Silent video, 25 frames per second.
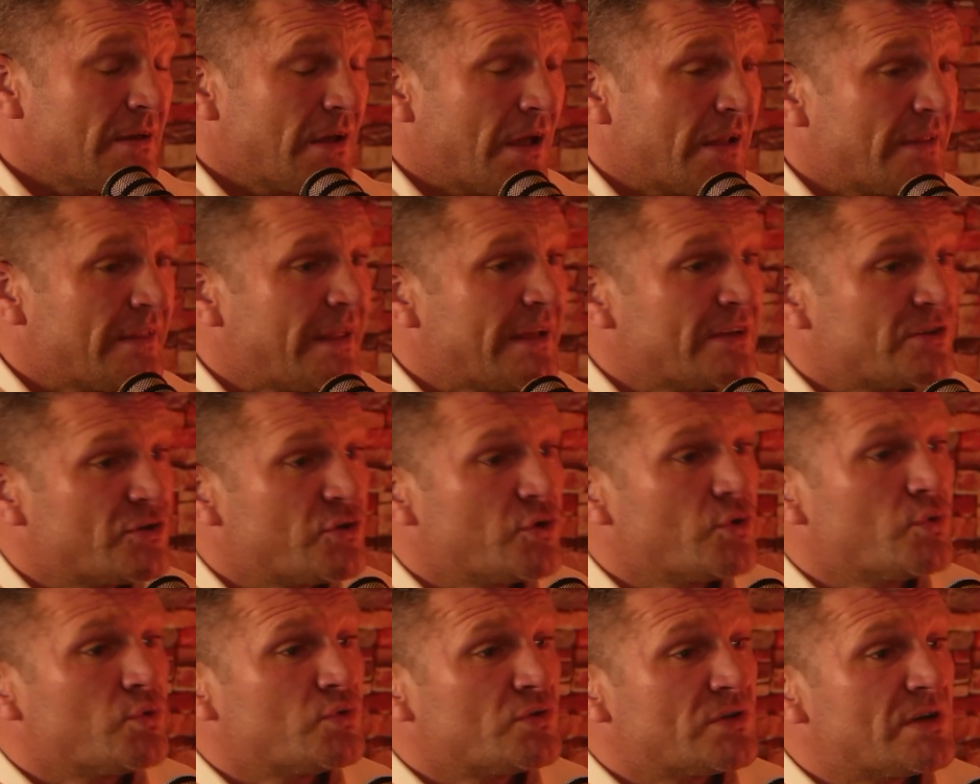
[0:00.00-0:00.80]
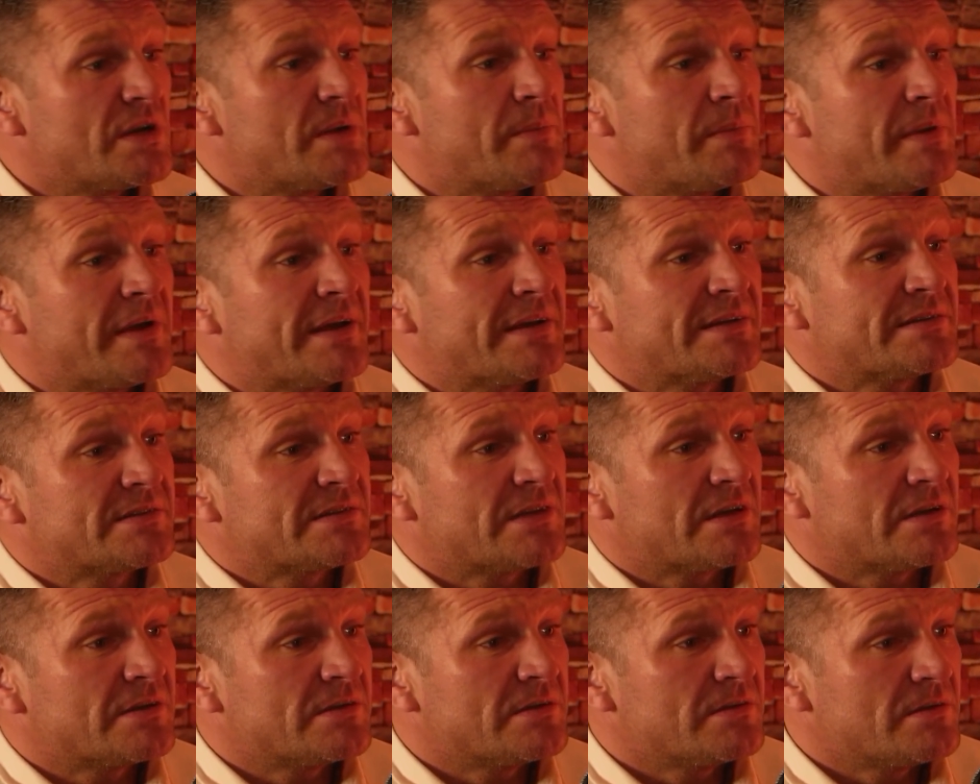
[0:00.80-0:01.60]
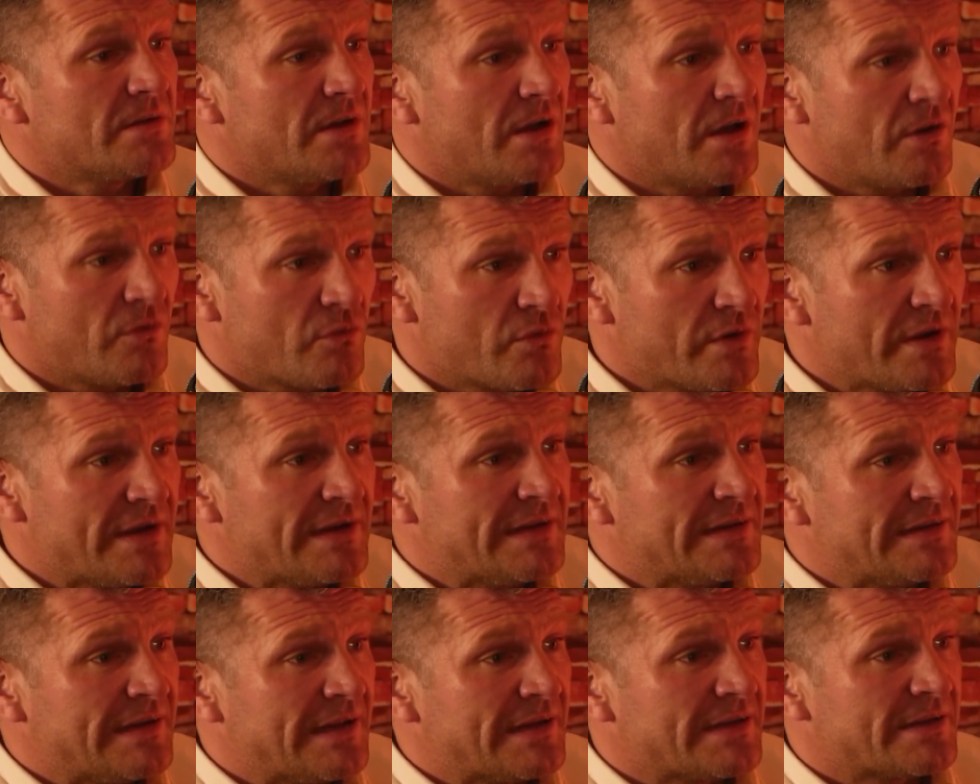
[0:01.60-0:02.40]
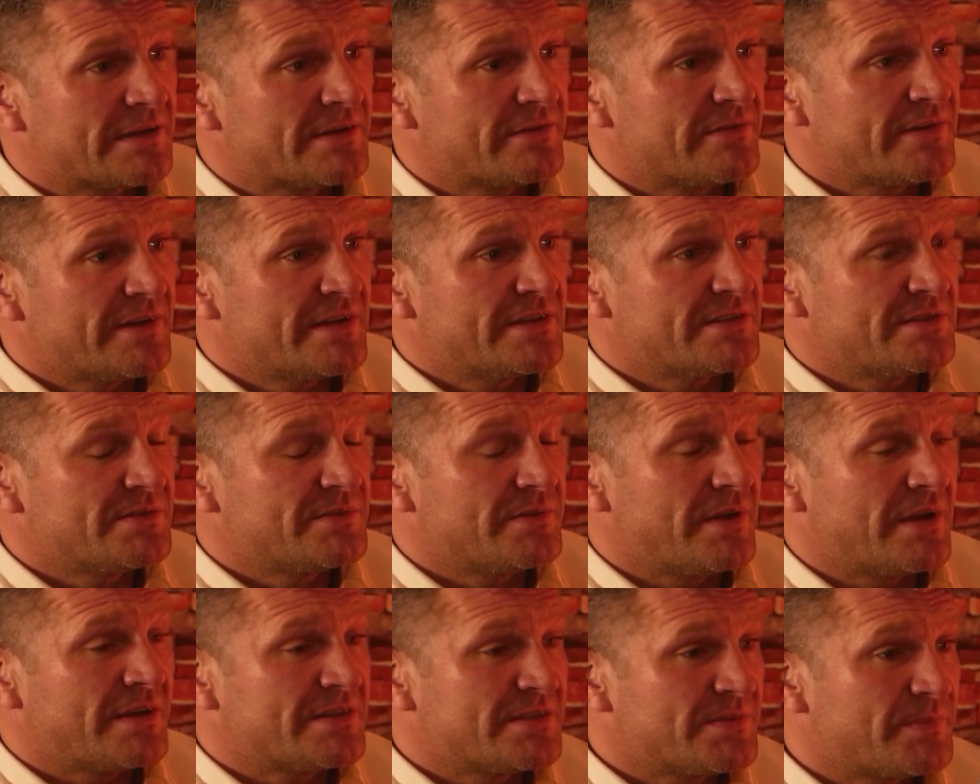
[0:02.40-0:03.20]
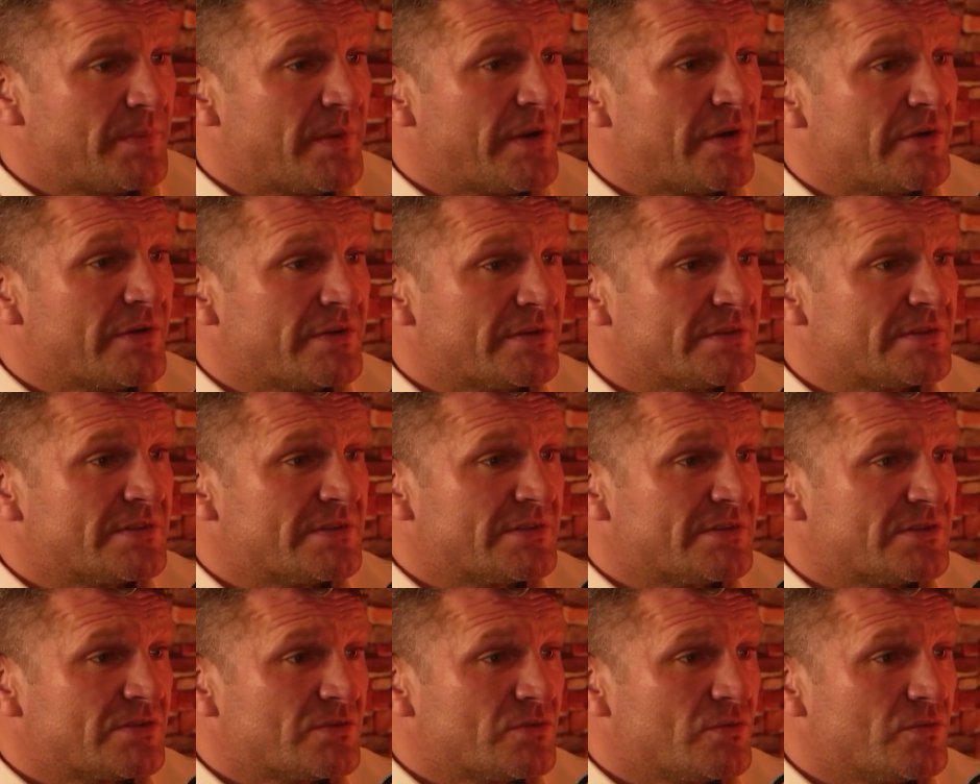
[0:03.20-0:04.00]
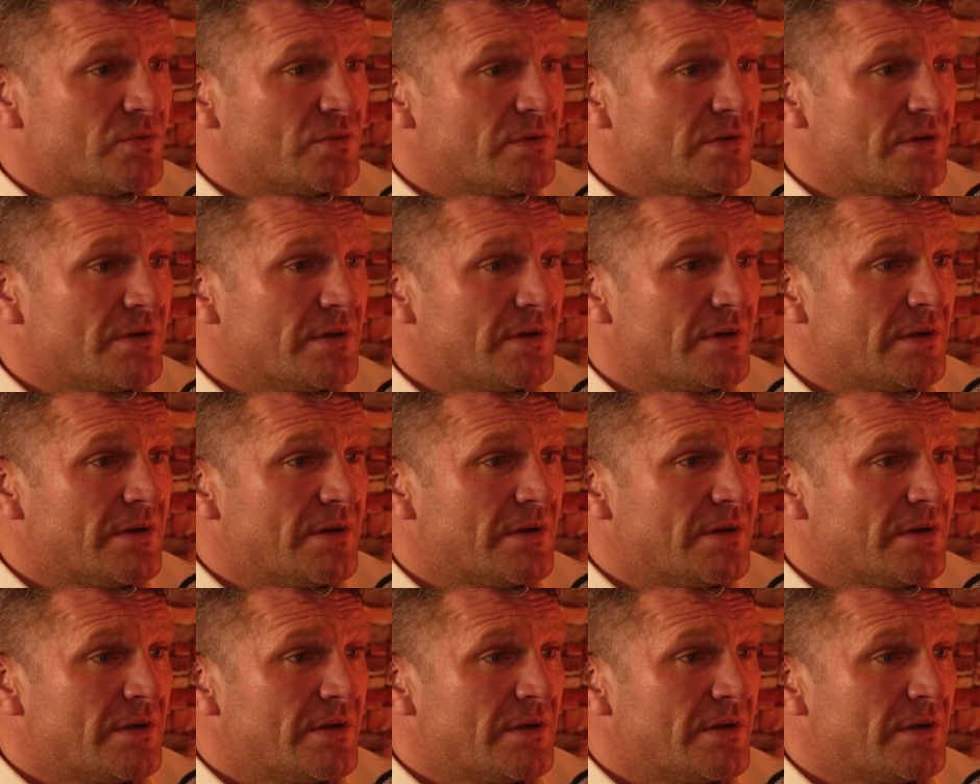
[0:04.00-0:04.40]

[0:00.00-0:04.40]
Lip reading: And that's usually based on a really negative experience in school.